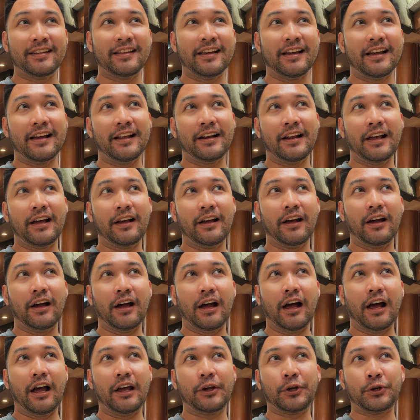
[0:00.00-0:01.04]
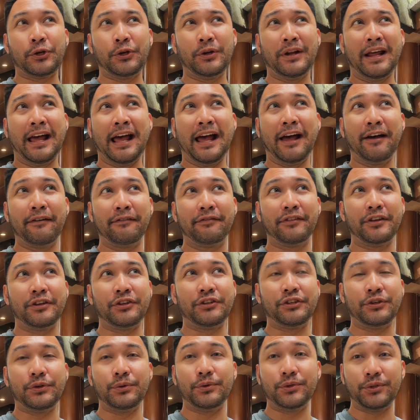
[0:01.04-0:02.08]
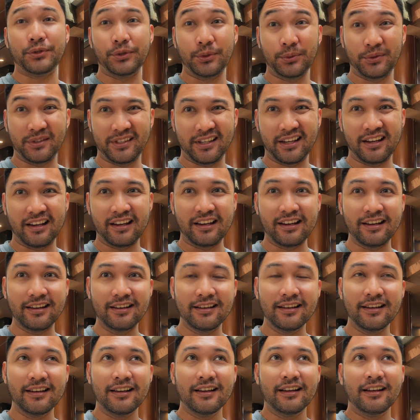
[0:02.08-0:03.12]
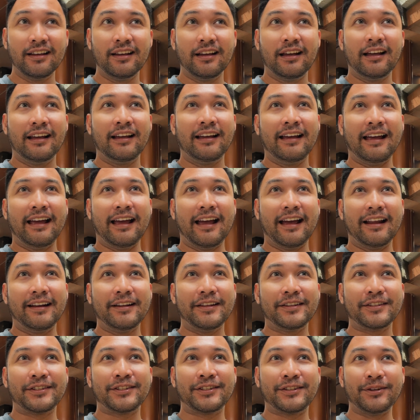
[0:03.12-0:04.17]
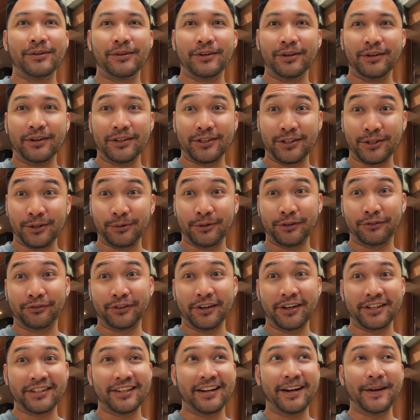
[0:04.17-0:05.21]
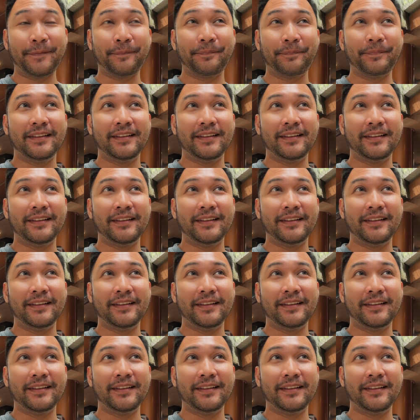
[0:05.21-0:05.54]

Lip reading: that I could have the yuzu tea, and it's so good, it's so refreshing.